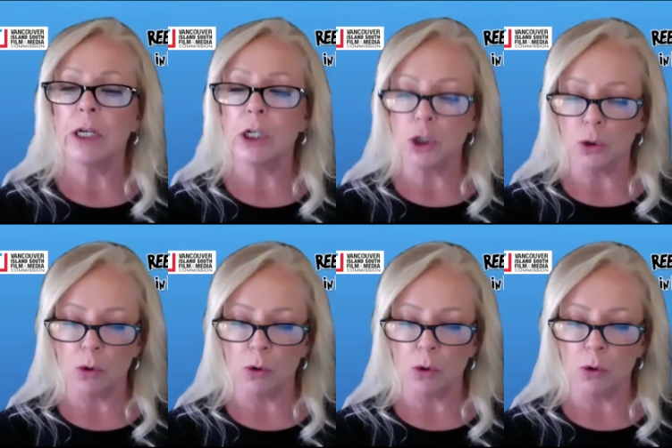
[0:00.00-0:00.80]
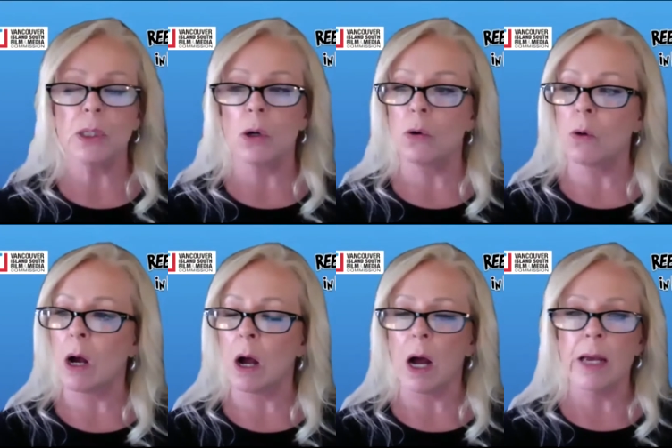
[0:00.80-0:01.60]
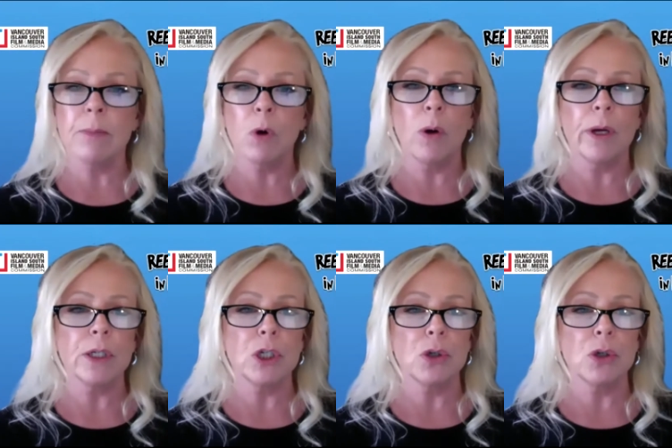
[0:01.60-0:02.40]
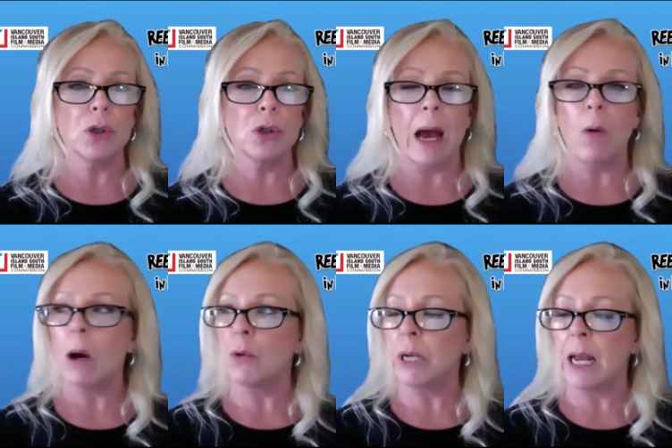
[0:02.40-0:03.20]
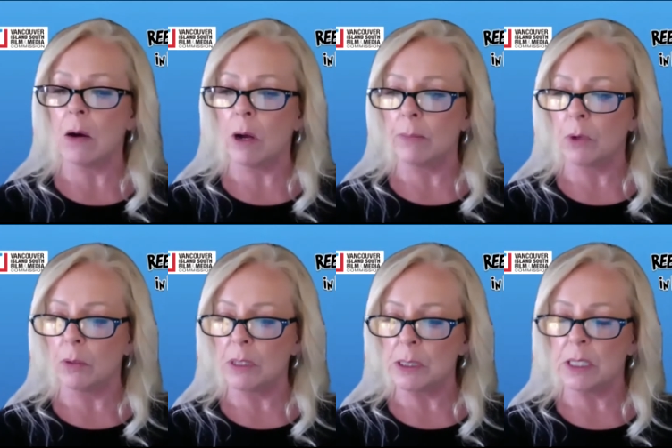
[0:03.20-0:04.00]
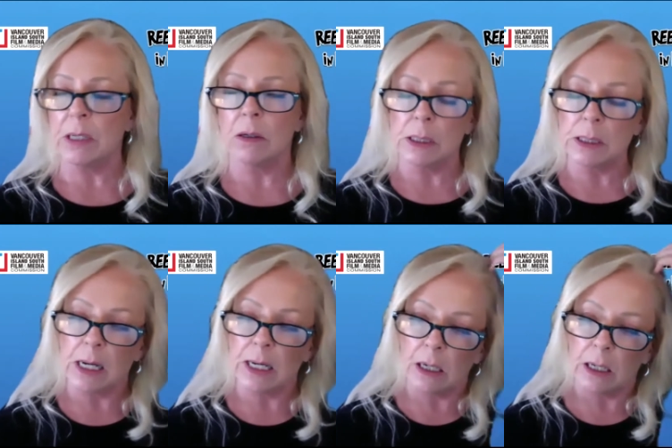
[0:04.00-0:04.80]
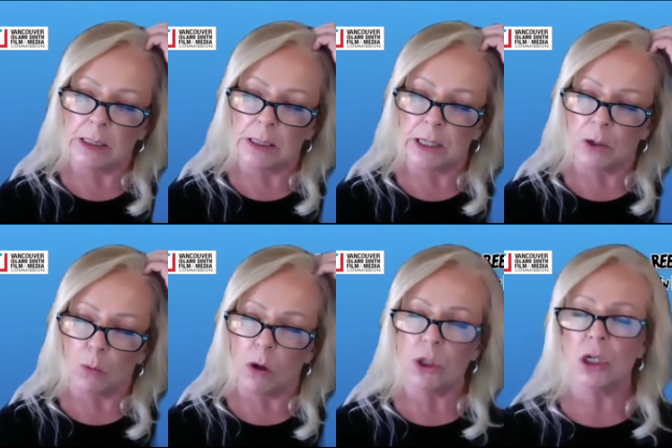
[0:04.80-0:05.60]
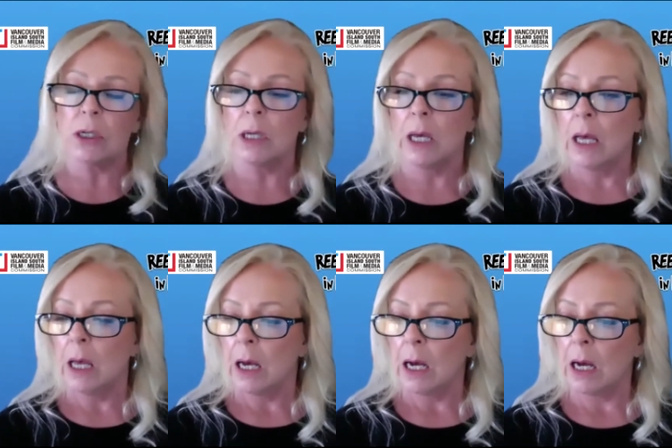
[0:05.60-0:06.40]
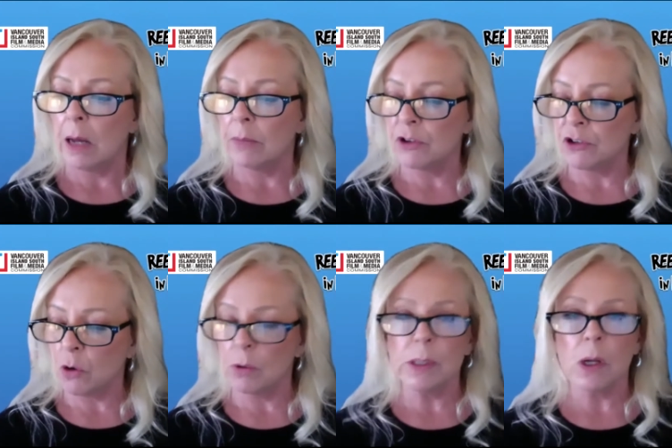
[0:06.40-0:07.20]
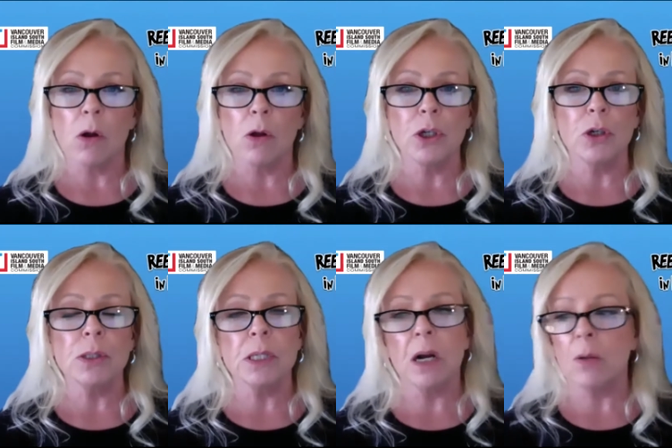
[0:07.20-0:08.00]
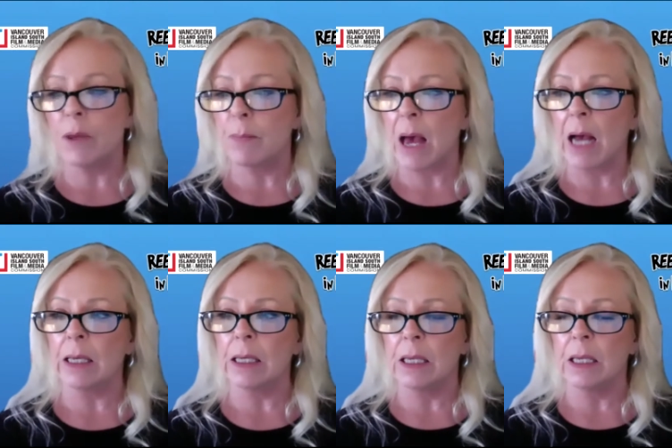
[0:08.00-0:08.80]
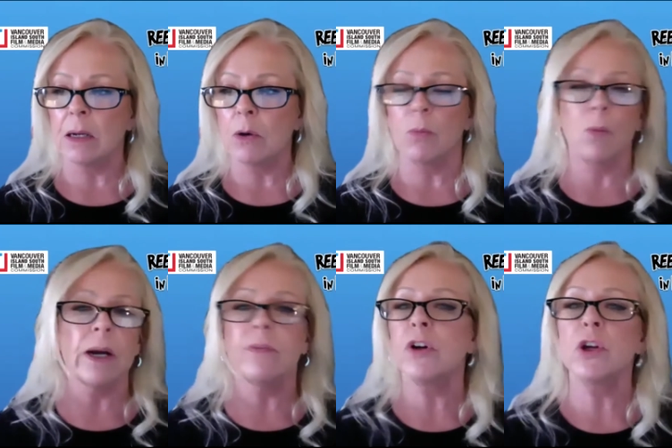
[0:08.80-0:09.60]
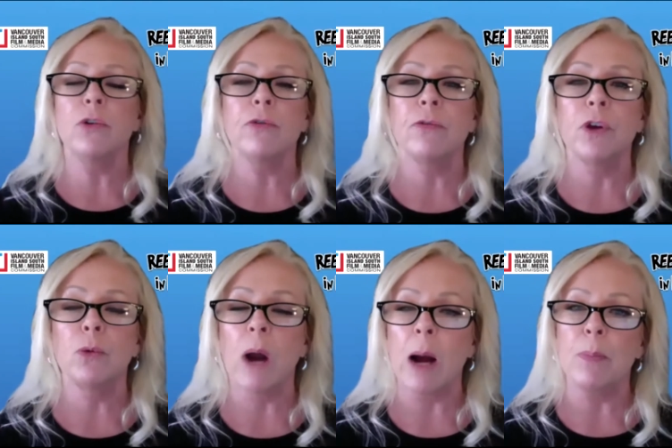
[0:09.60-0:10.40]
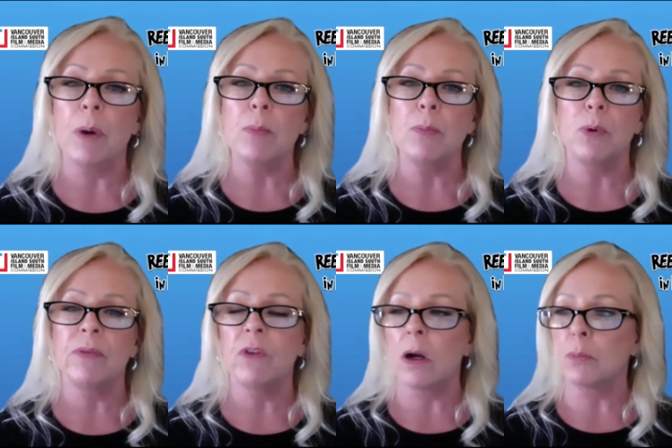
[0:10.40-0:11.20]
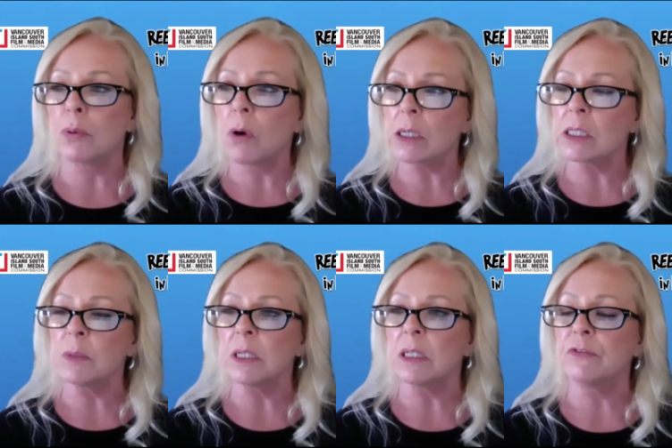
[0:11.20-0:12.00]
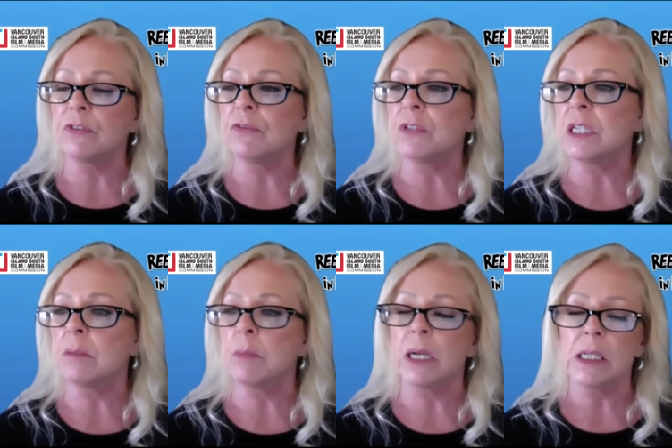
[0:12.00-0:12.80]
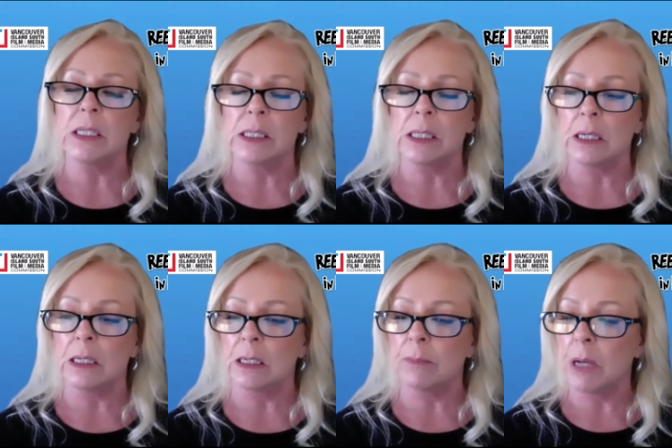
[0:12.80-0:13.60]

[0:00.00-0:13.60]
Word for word: control, so uh, I am going to bow out now. I'm going to be sitting on the sidelines here watching. Uh, the show is all yours, and I'll be back in and whenever you you wrap up. We've got approximately 15 minutes, um,